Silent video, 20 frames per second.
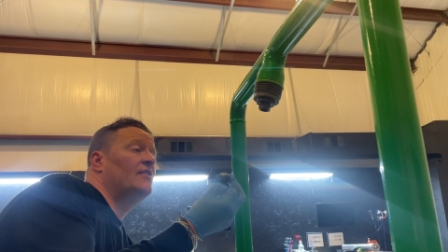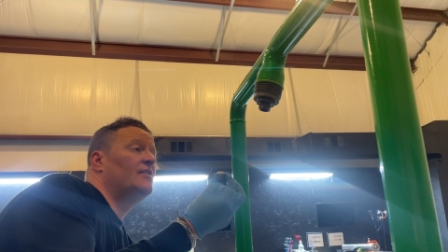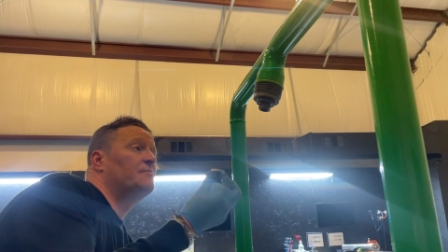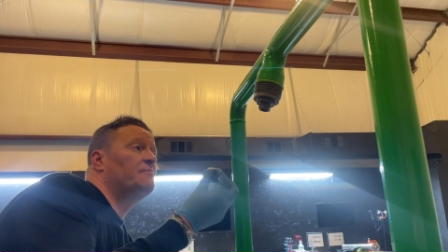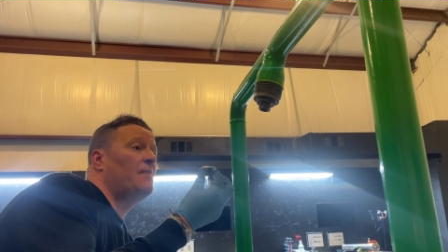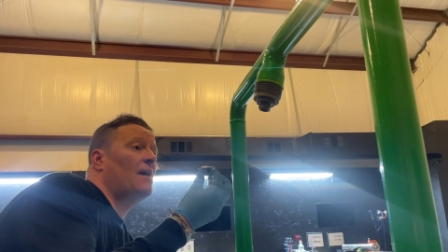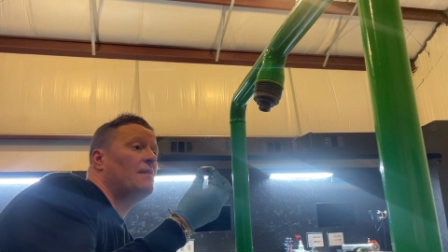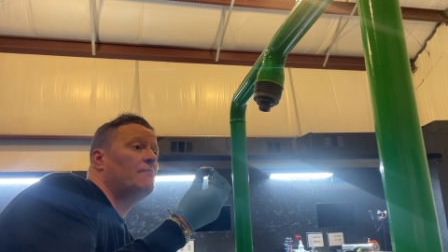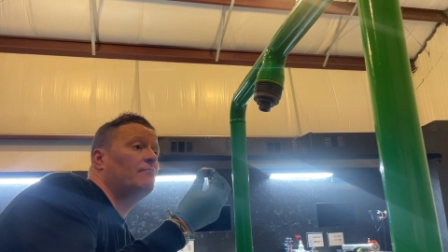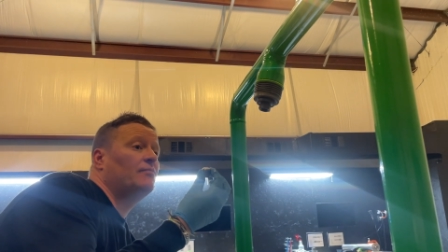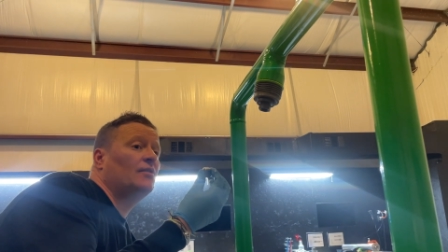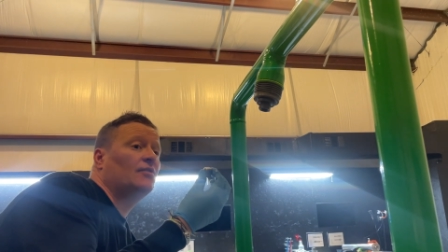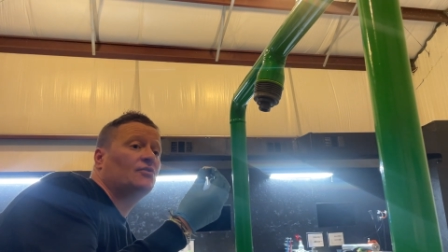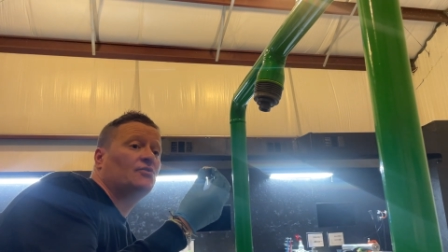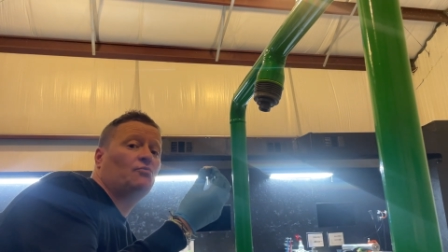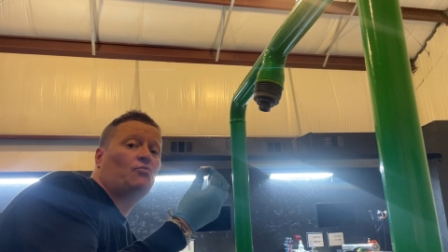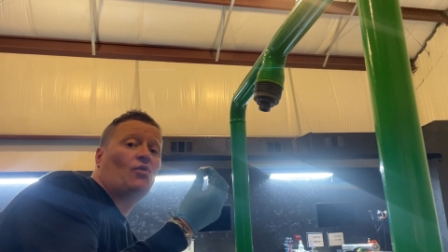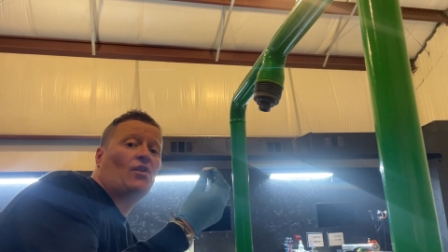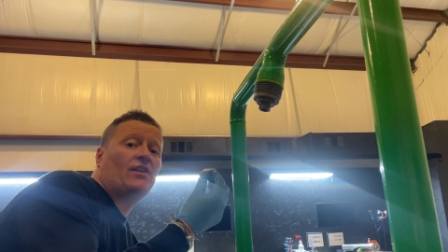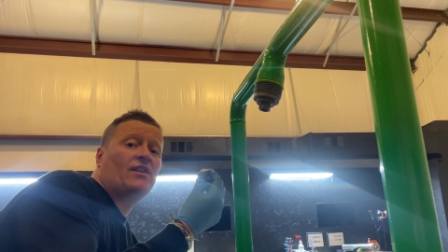pipe plugs
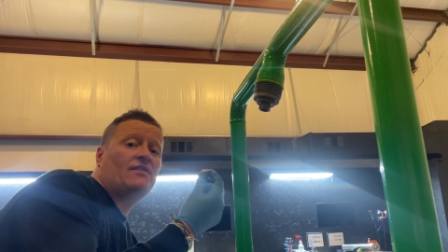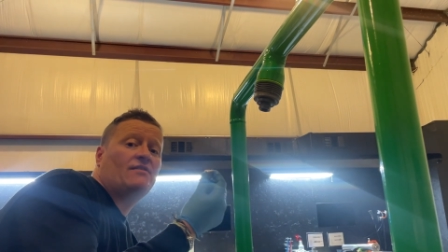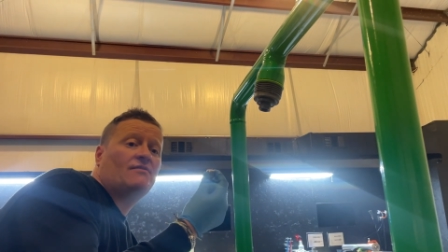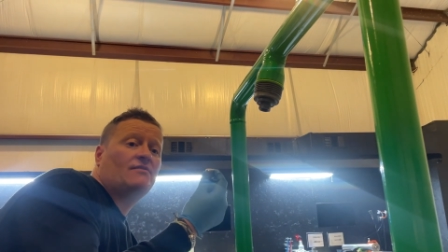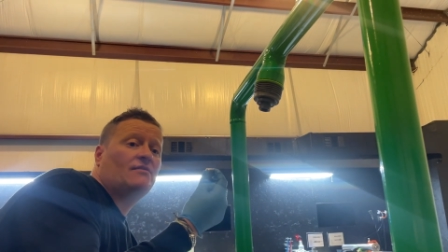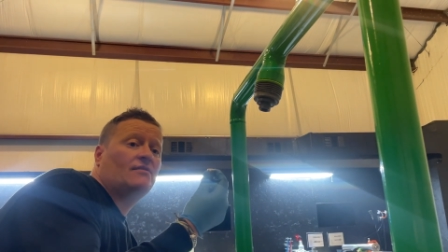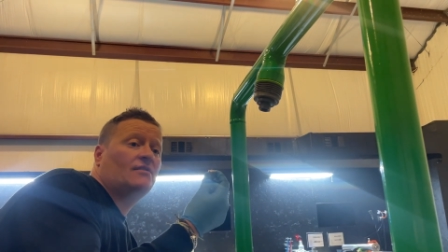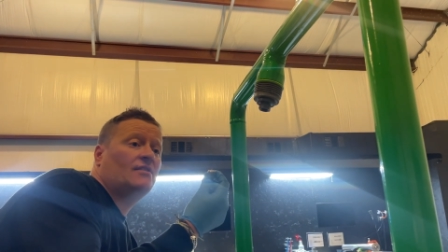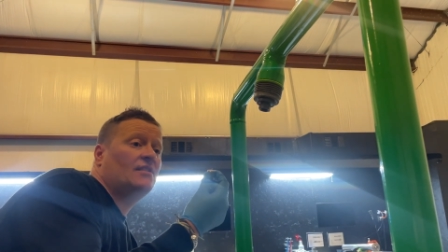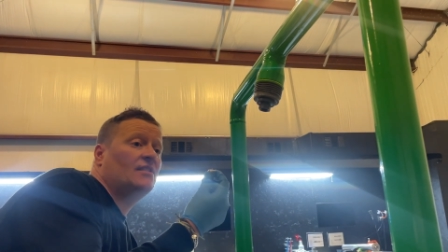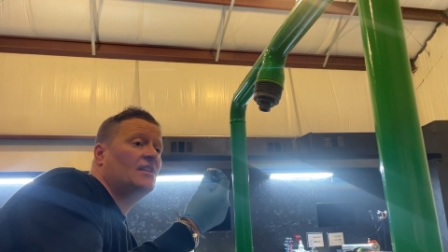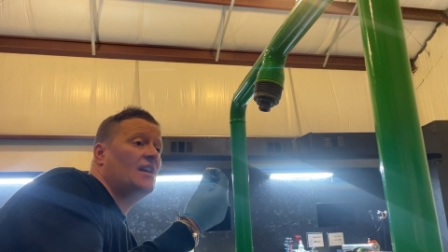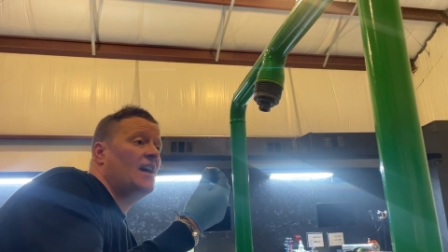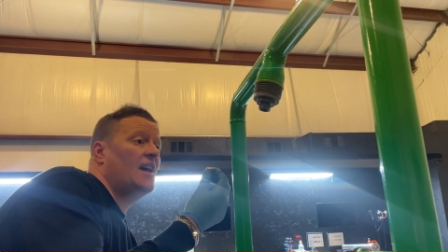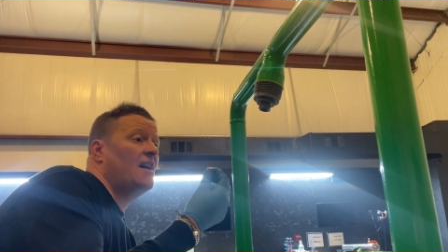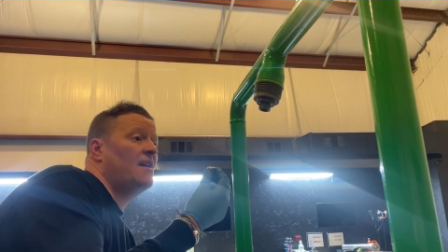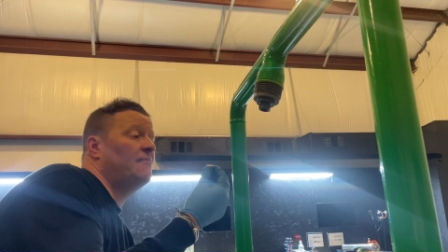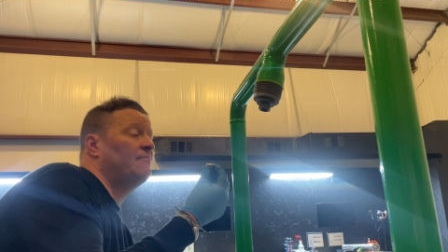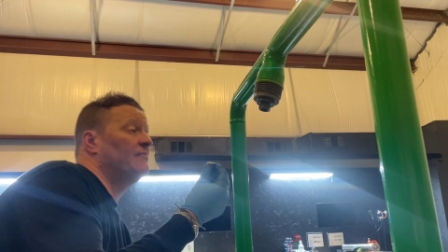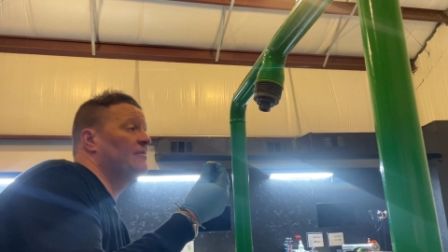weren't
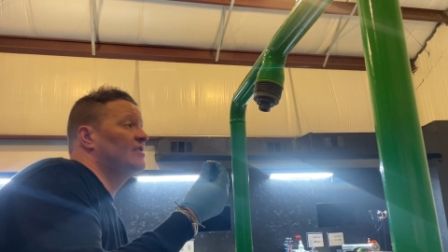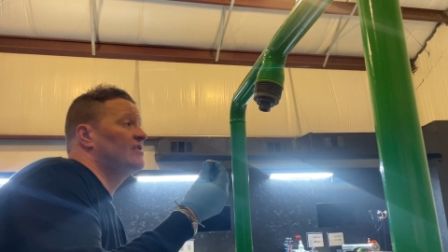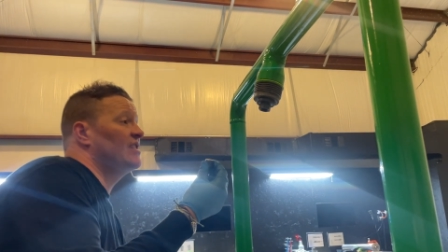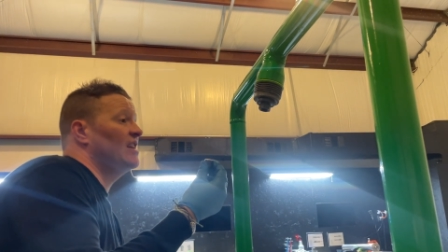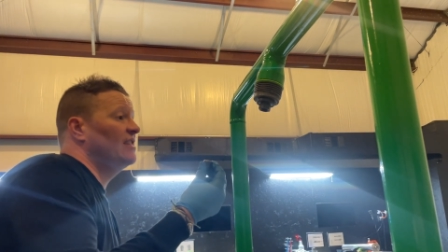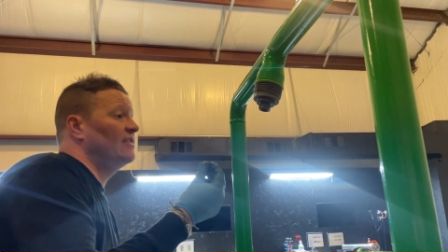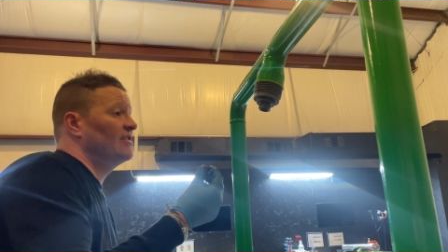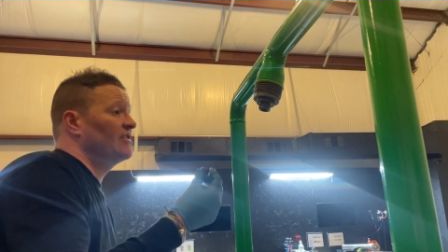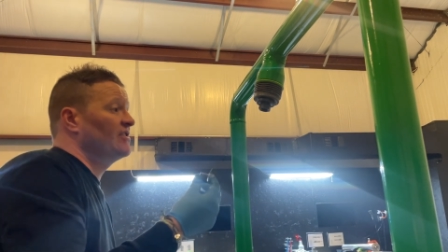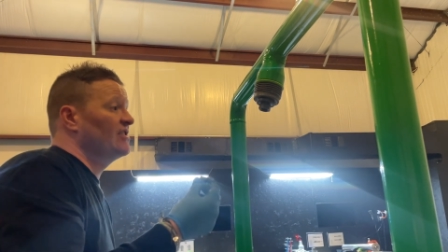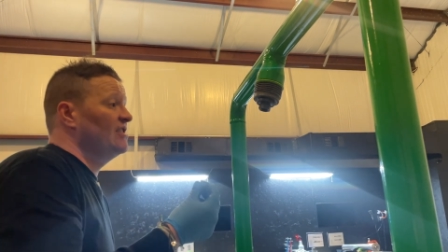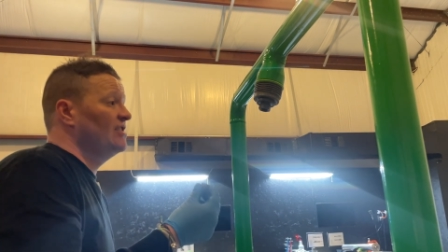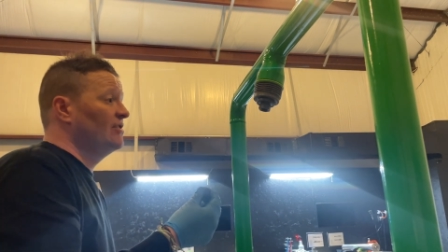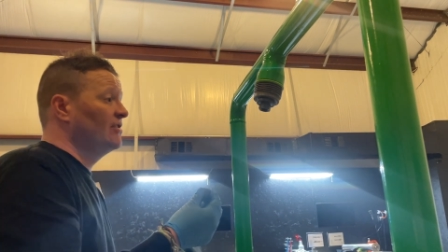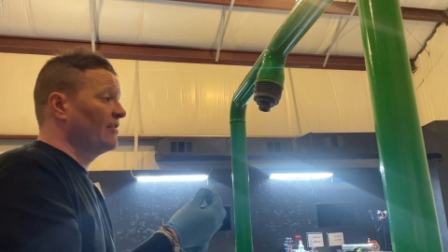stainless steel.